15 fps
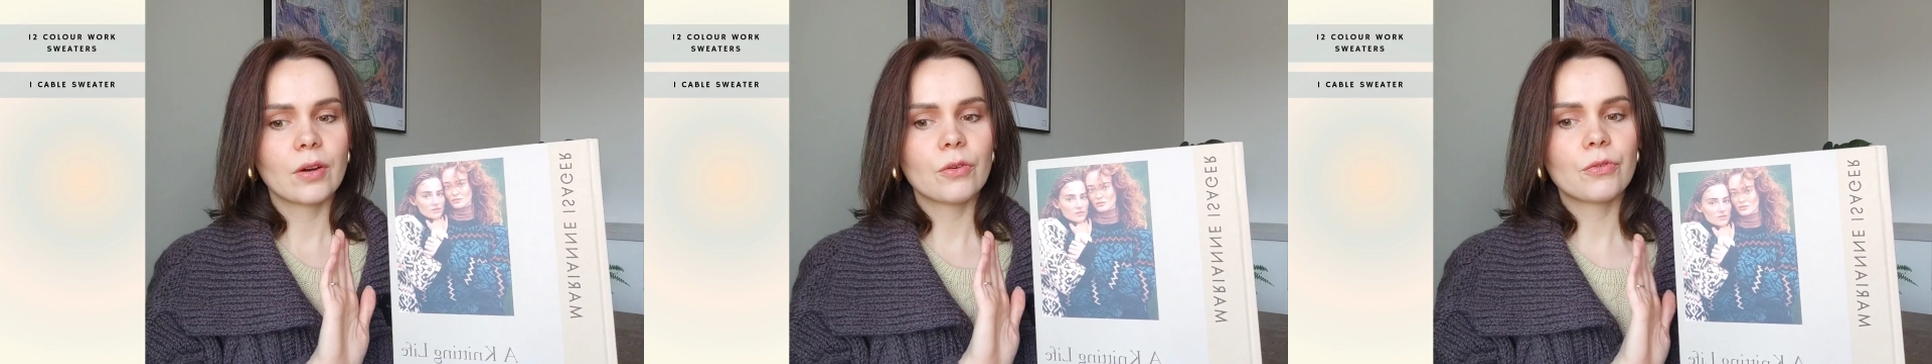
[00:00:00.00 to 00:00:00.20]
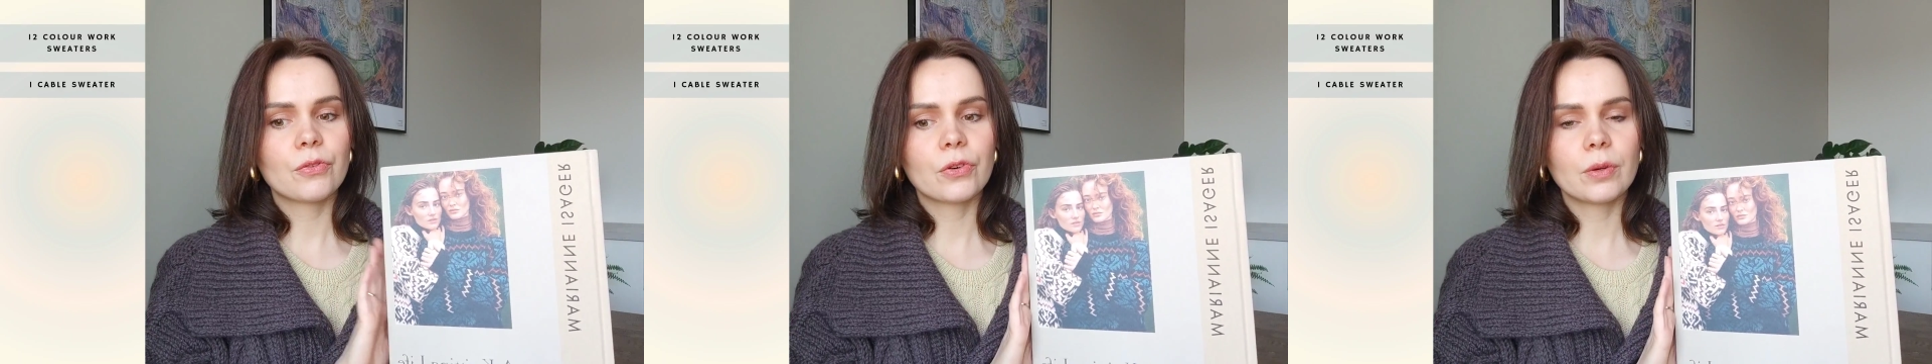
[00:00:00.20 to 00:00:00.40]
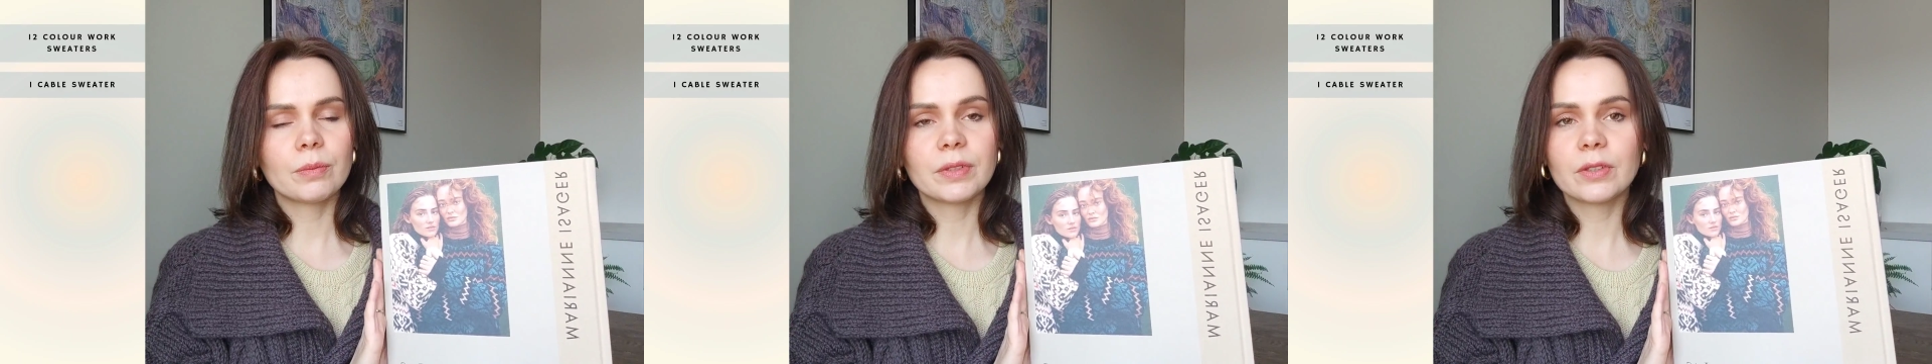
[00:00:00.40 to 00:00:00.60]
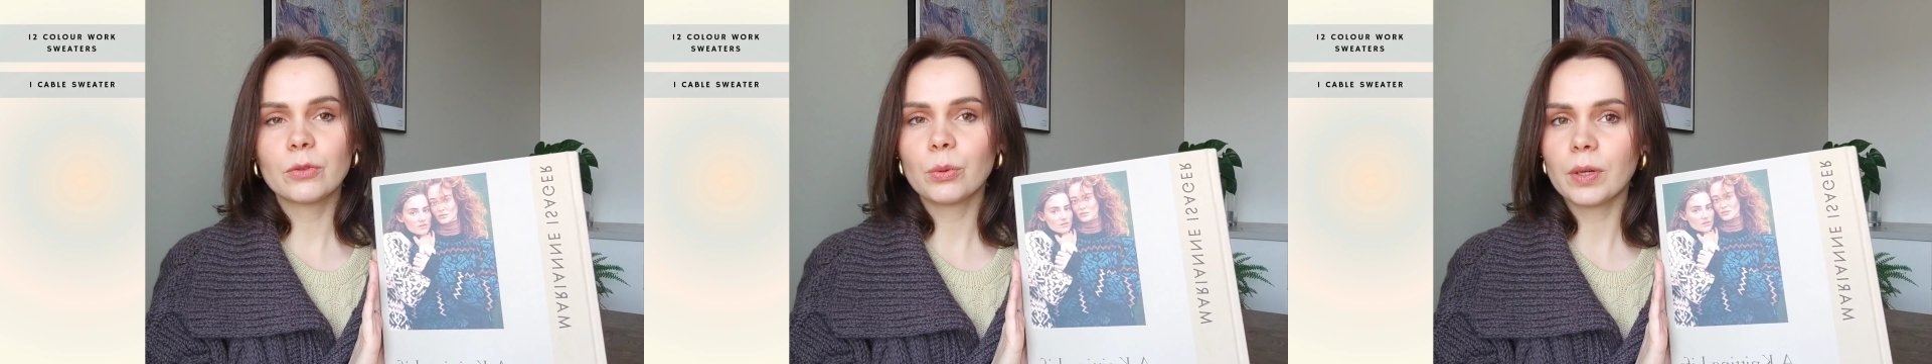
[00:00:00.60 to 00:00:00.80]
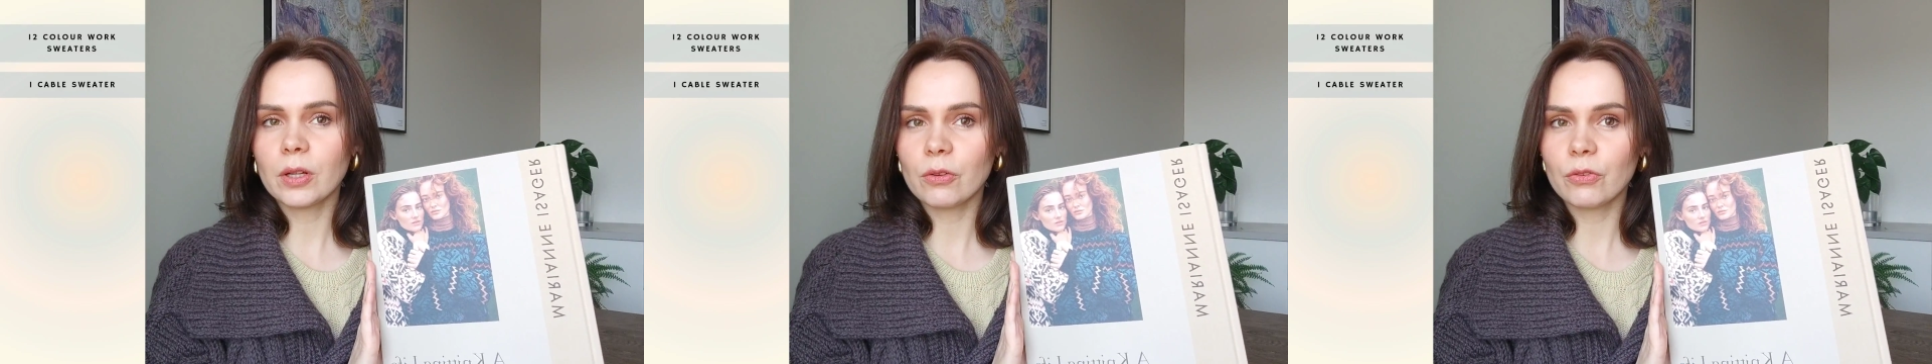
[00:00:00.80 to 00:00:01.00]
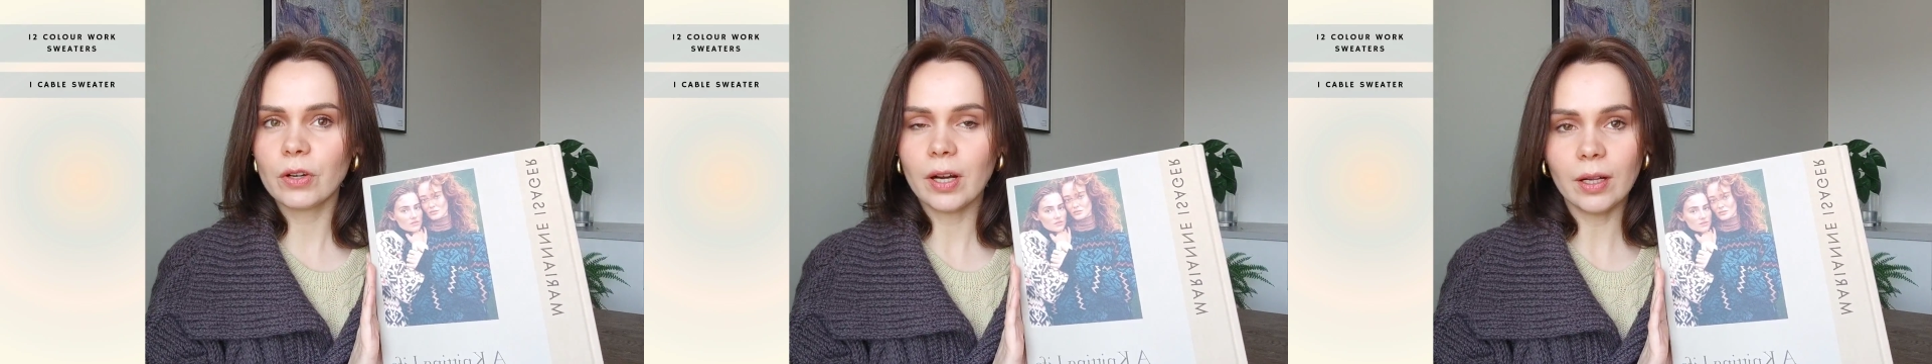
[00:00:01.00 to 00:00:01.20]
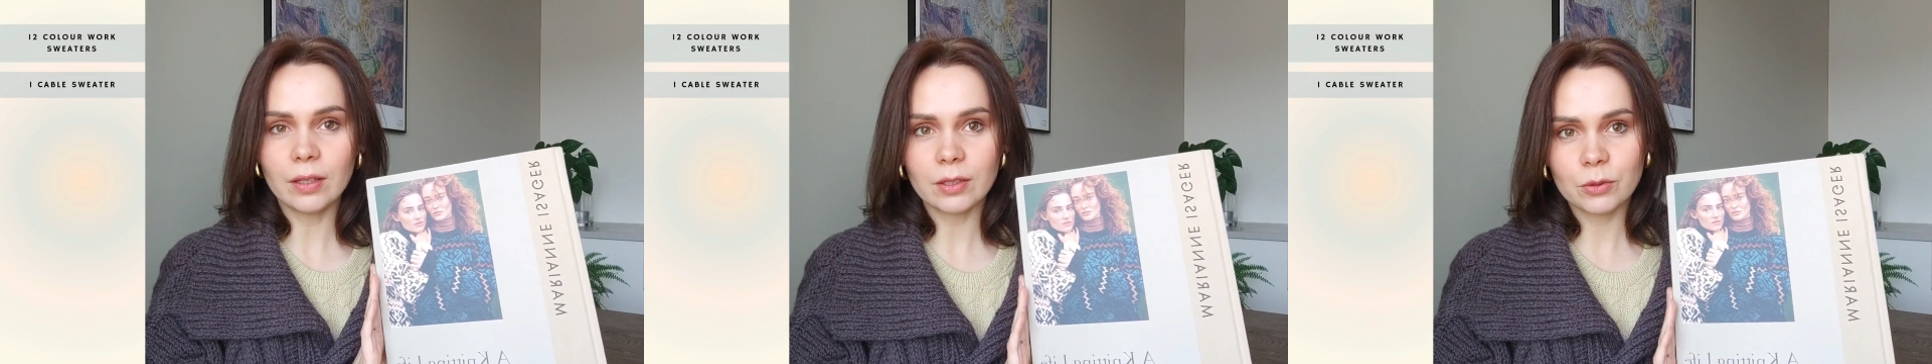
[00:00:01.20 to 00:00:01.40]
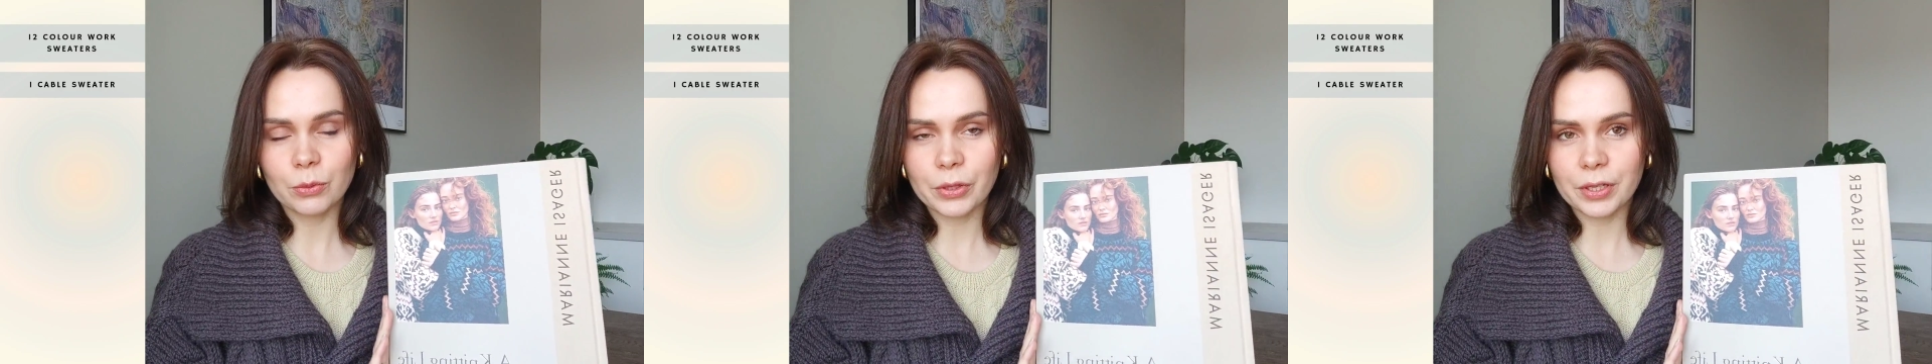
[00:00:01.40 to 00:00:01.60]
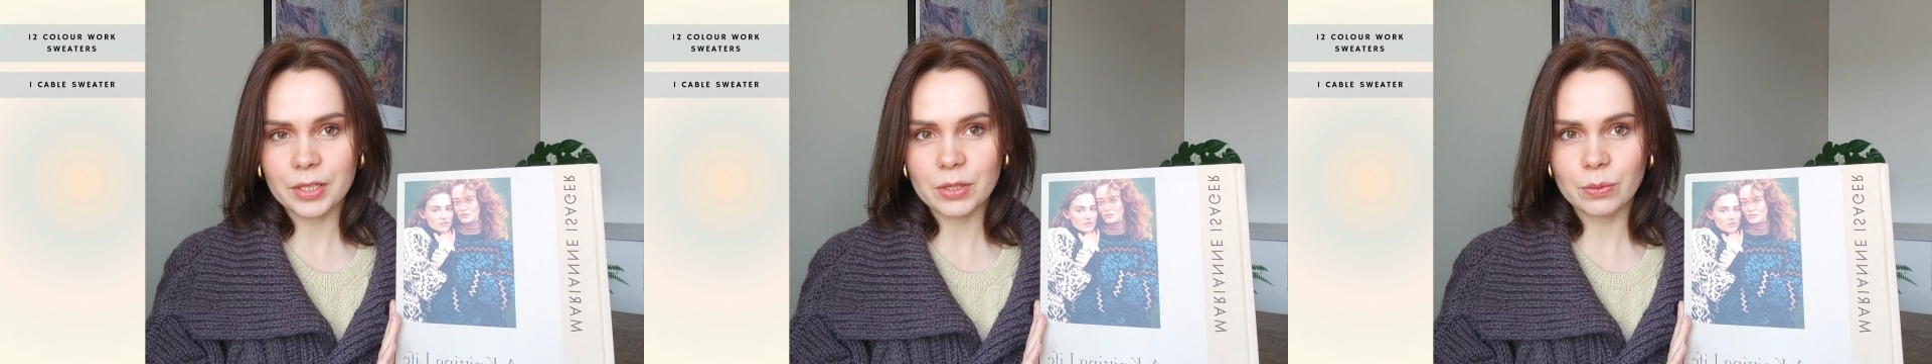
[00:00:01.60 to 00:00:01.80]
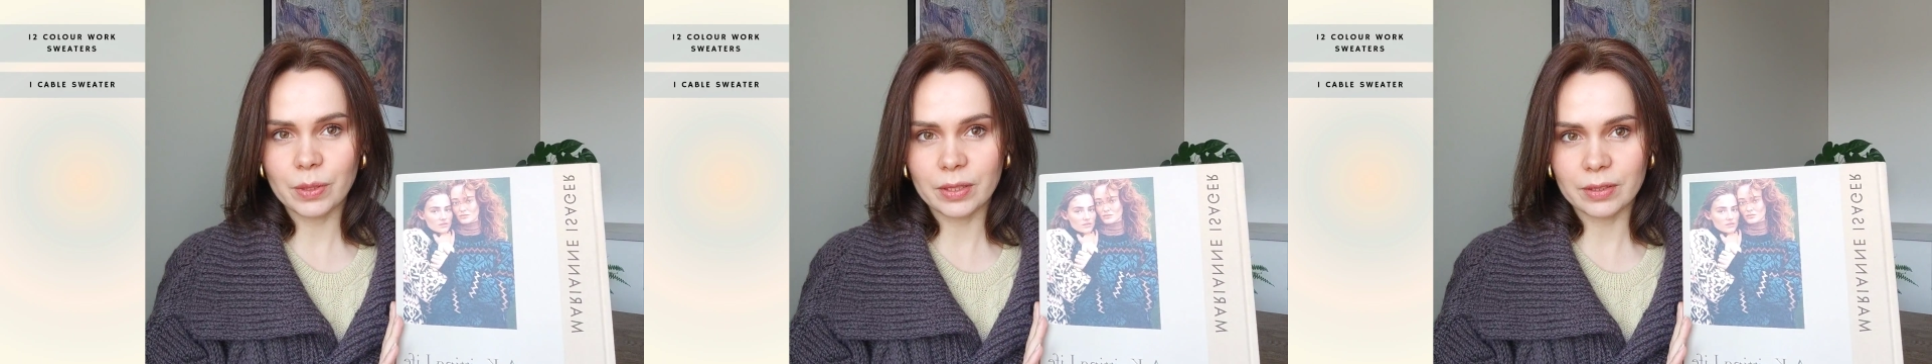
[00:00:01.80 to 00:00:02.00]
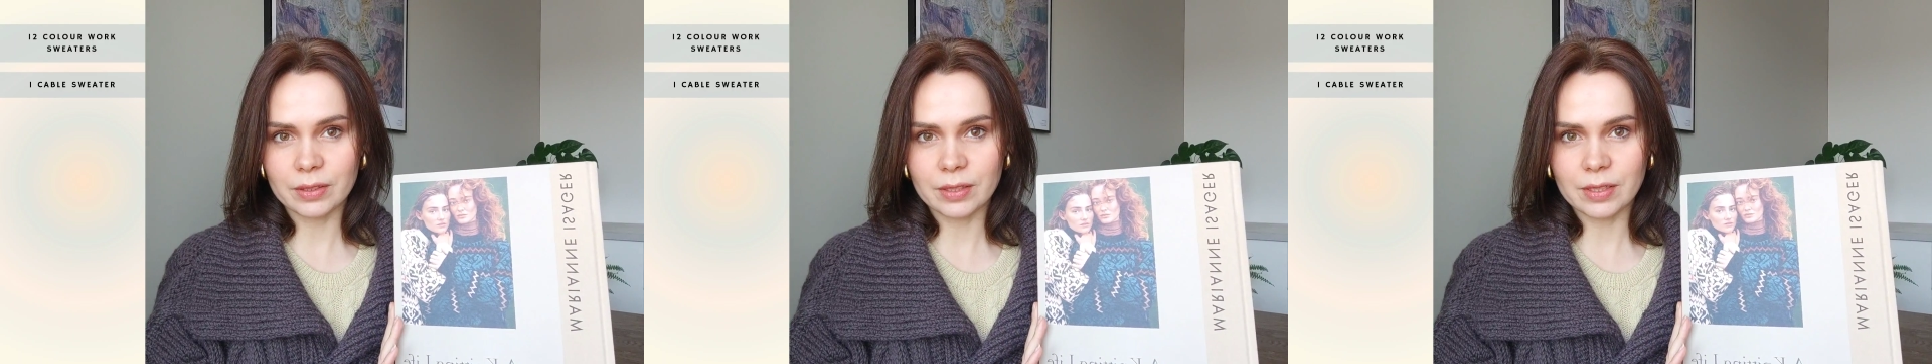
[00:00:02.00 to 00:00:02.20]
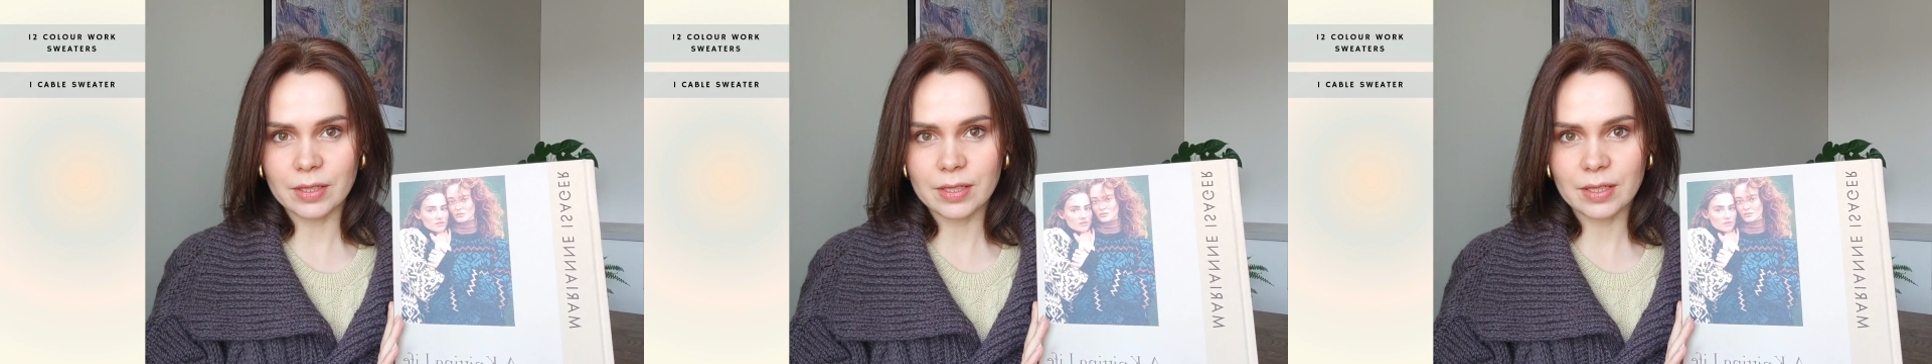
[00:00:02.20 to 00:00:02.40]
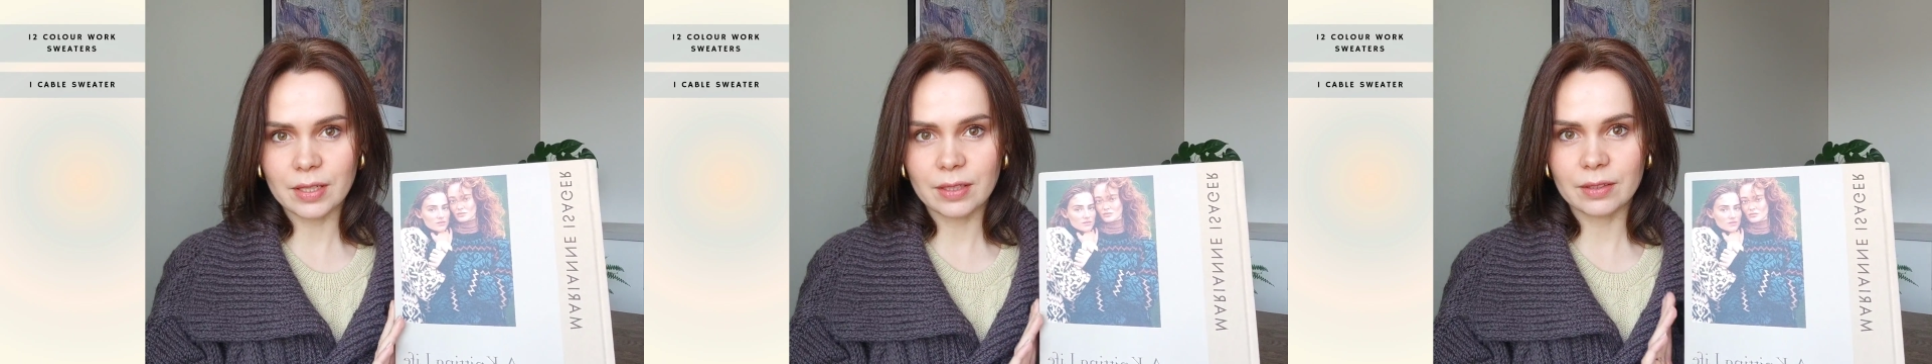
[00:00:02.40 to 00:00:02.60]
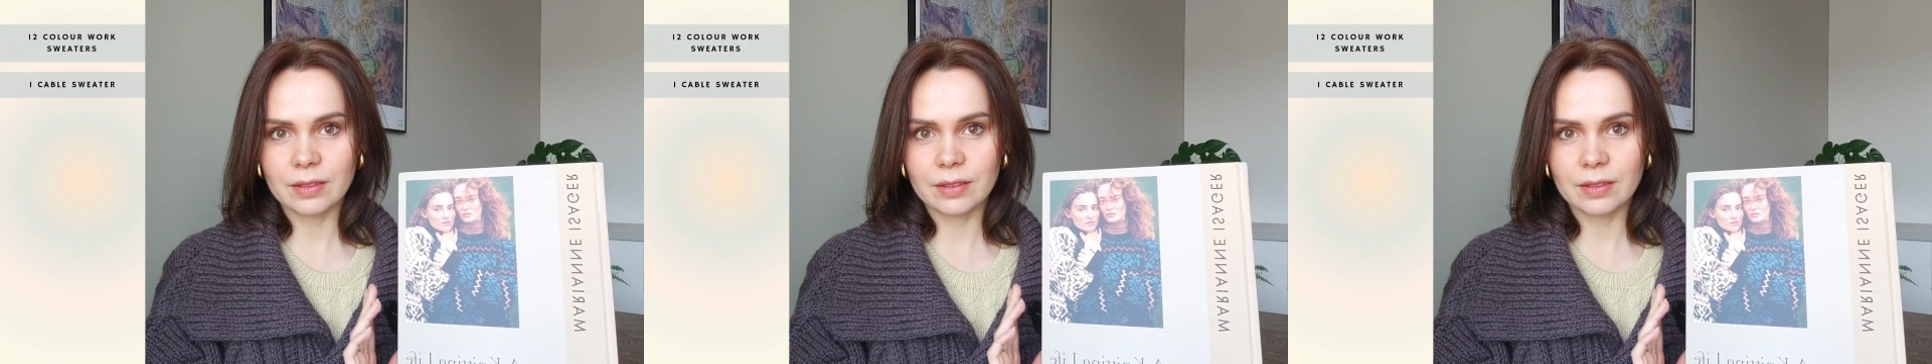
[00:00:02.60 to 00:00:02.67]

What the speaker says: From the 12 colorwork sweaters,